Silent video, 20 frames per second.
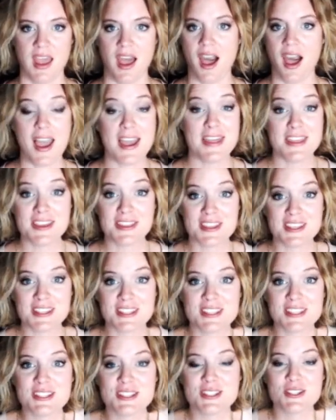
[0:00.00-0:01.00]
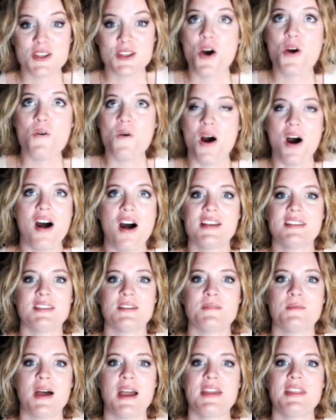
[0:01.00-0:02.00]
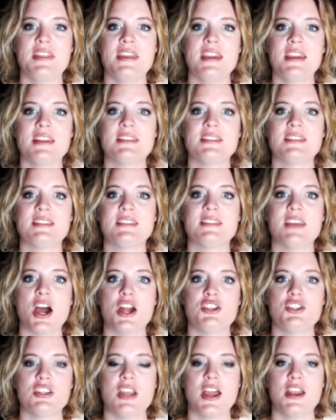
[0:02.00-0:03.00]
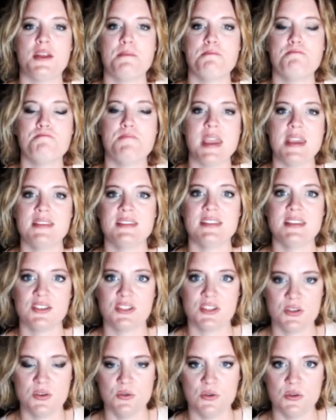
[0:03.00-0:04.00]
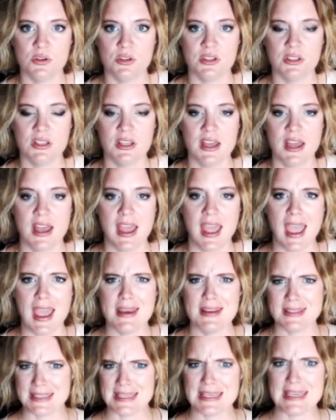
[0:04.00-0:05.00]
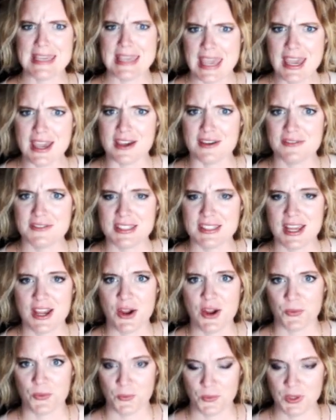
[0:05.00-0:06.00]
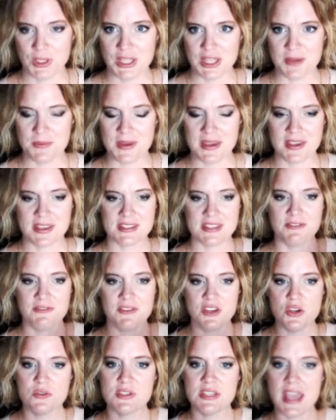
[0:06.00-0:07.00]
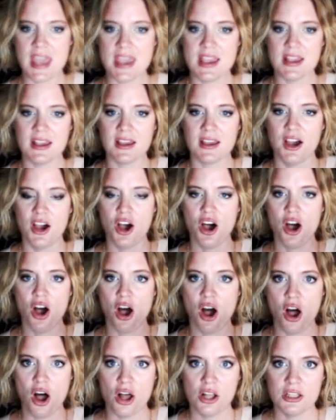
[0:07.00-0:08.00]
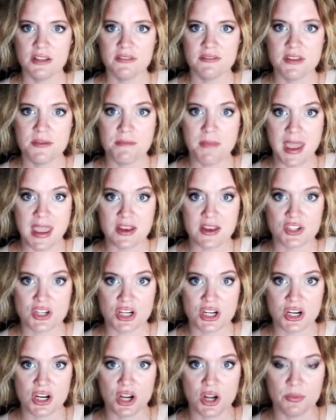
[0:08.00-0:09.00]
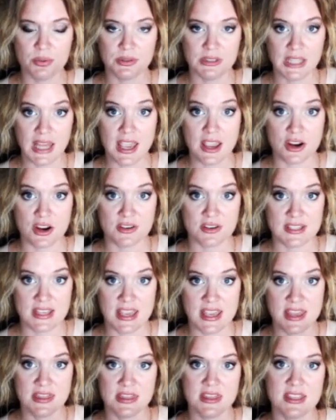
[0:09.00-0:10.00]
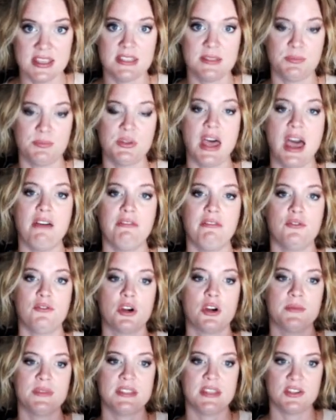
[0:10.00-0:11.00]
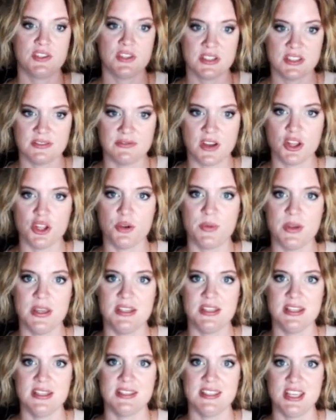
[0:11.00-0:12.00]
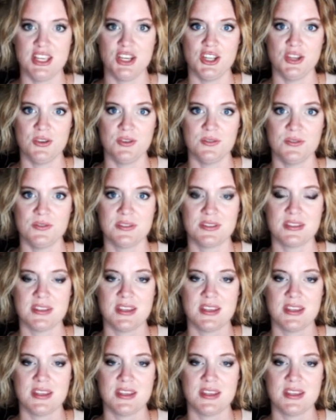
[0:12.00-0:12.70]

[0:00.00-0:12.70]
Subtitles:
I think this is so awesome. I think it's such an amazing tool, and it's a gift, really, because if you take all of the major players in this platform, such as Follow BTC News,